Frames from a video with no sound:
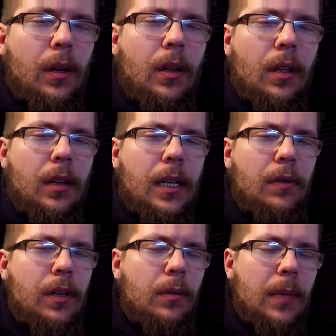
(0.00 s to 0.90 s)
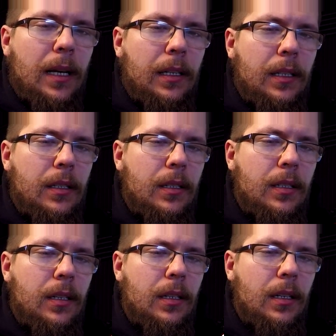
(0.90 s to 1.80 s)
neodymium magnet
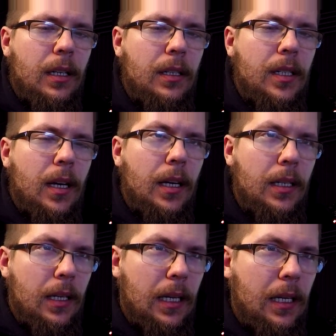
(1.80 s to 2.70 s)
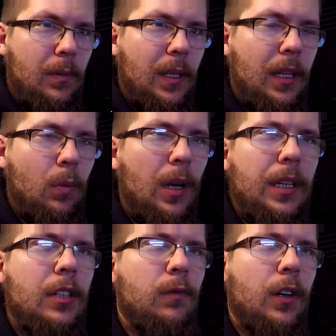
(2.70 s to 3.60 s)
inside and with a 1
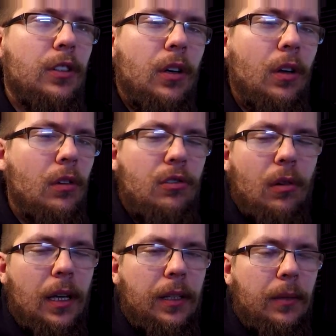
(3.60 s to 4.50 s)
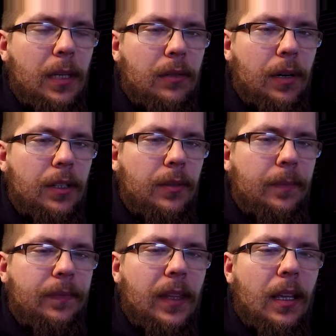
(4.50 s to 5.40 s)
inch voice coil also, like the mid-range.
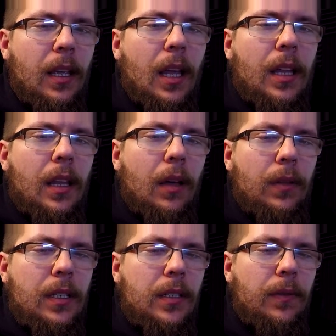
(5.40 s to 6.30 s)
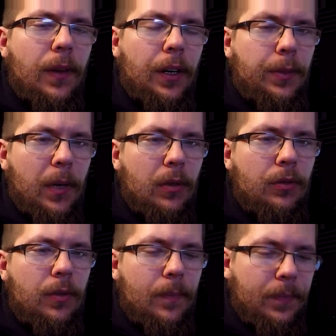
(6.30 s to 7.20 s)
Now this is a flush
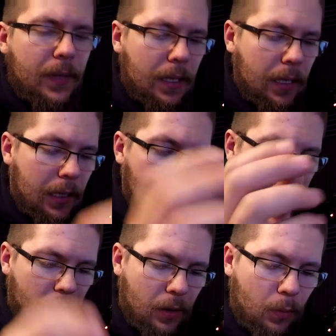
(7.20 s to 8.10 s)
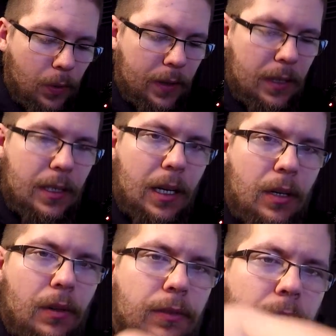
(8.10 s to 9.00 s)
mount. With this kind
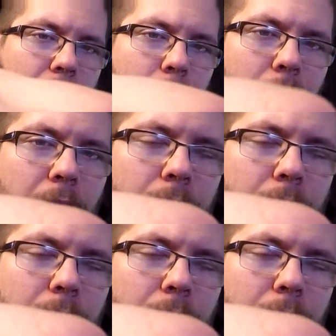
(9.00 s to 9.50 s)
of ABS